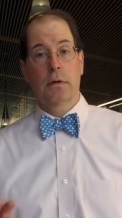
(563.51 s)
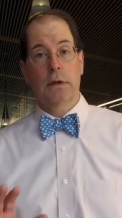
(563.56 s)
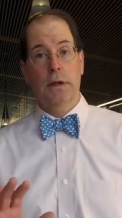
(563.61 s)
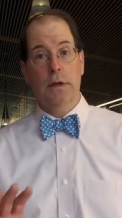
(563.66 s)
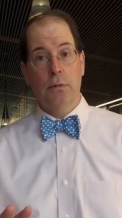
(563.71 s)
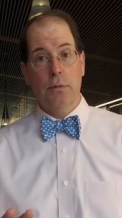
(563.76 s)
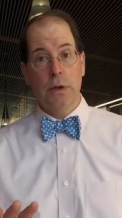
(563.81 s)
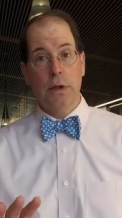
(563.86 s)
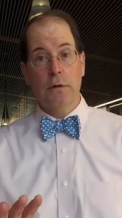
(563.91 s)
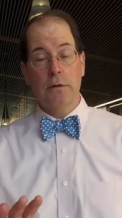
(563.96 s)

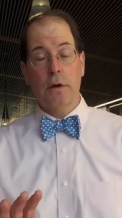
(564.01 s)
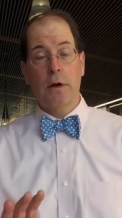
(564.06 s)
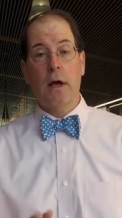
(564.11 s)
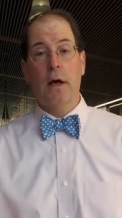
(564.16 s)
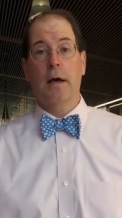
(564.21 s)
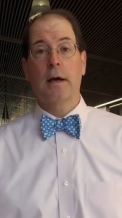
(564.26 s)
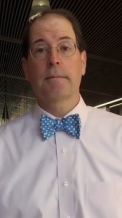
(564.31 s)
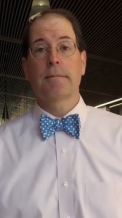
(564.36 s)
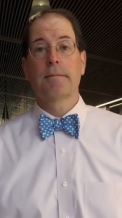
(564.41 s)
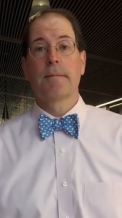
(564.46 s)
in real
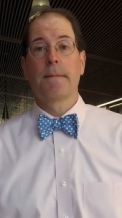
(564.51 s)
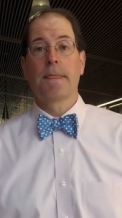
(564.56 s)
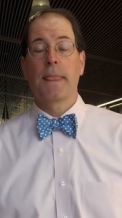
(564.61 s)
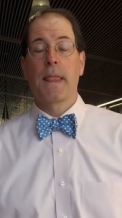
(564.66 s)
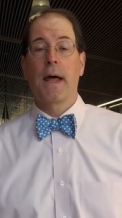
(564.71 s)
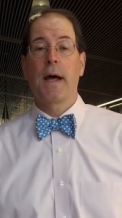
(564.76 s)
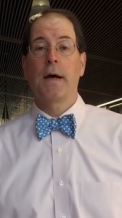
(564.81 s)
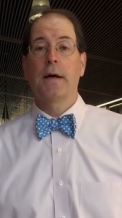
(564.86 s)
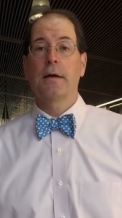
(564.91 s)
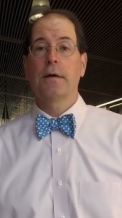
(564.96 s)
time
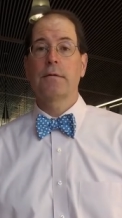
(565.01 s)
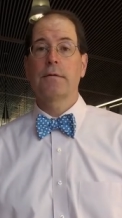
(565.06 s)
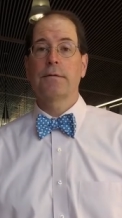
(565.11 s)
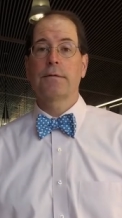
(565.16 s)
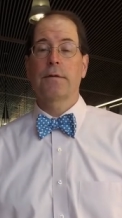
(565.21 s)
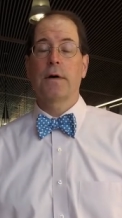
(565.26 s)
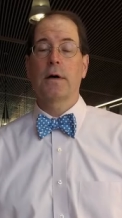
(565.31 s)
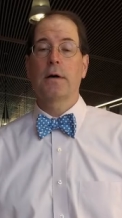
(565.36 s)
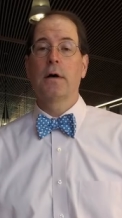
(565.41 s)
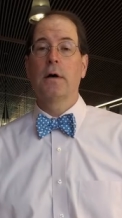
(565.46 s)
of
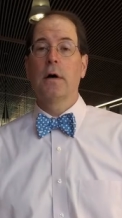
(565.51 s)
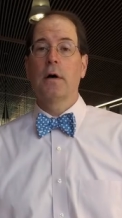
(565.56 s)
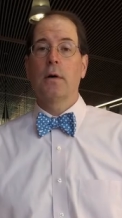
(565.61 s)
uh,